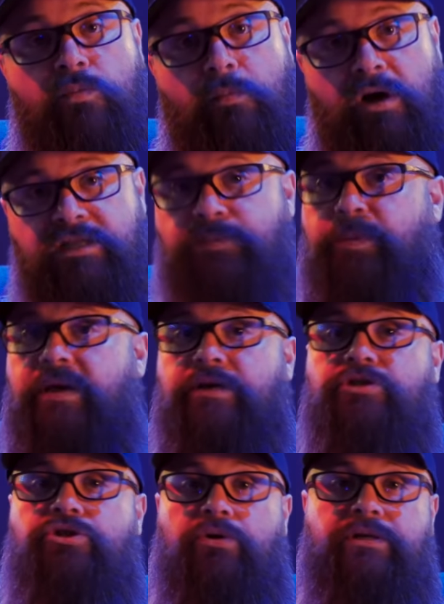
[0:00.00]
my
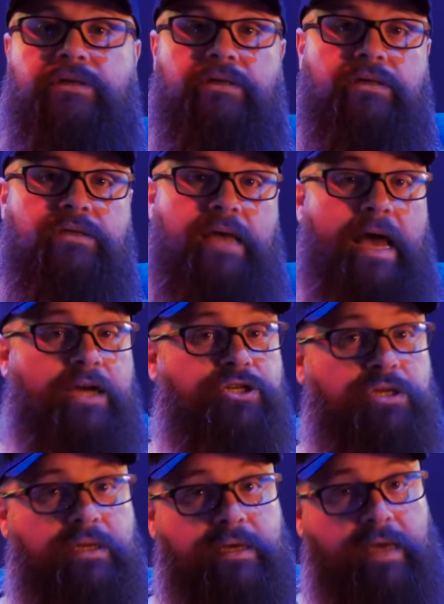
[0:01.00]
speaker choices
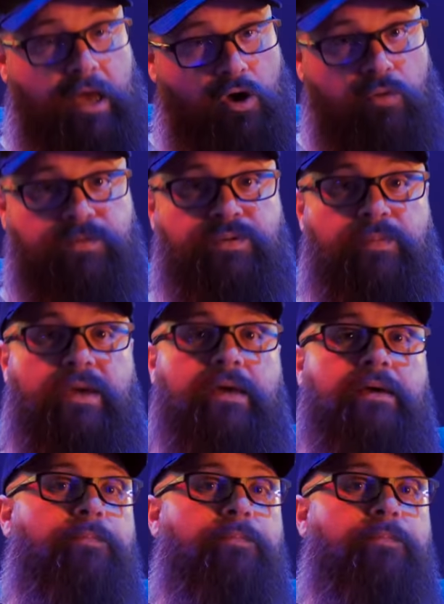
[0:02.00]
actually helped me